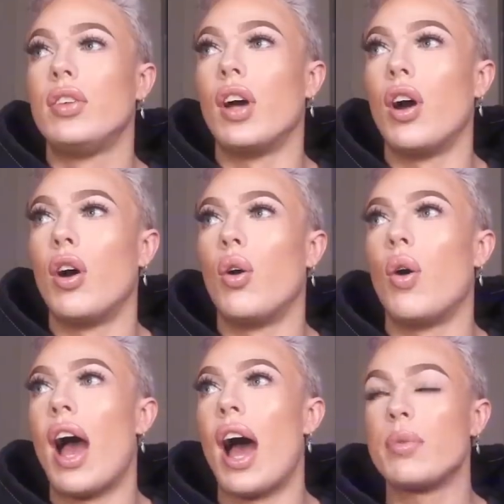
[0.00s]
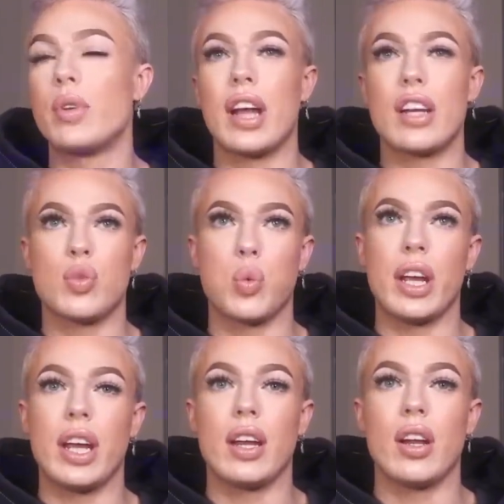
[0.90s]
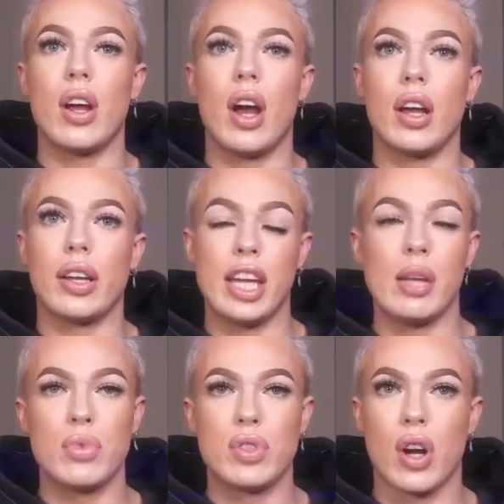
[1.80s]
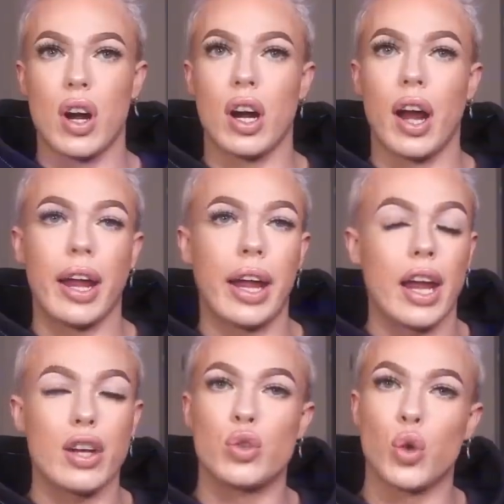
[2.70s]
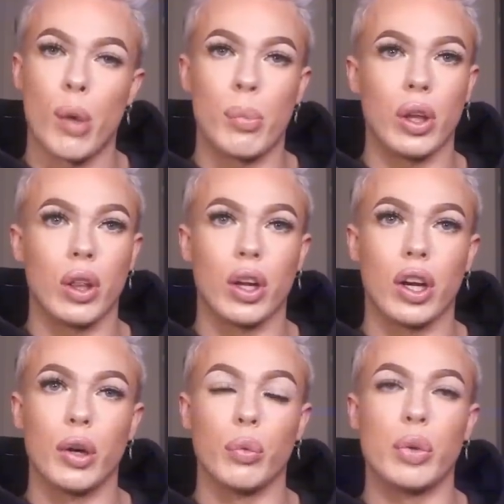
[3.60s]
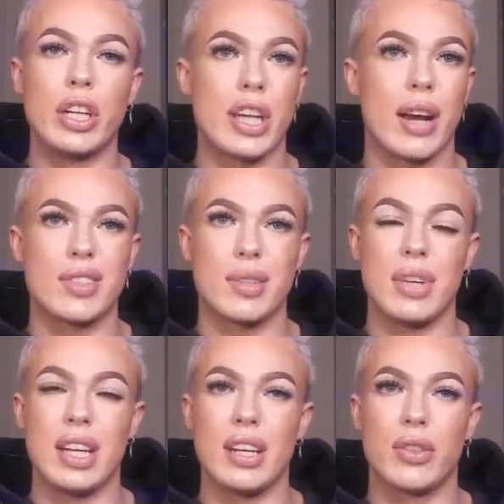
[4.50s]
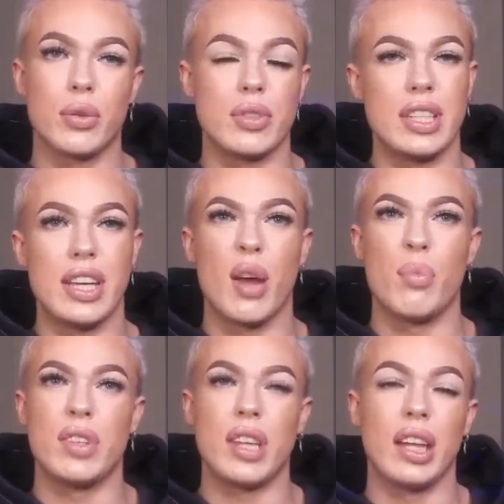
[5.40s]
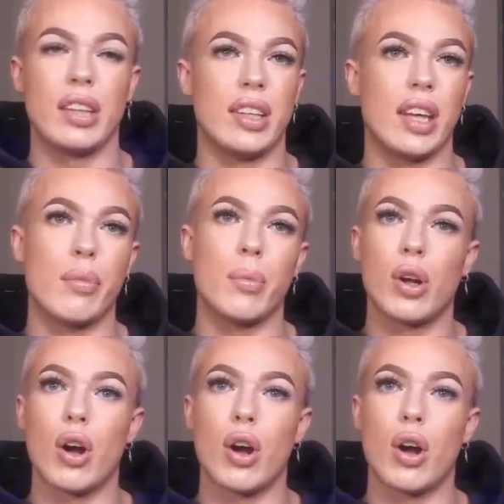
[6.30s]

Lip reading: So after that tweet, Keemstar, aka Drama Alert, reached out to me through DM saying to give him a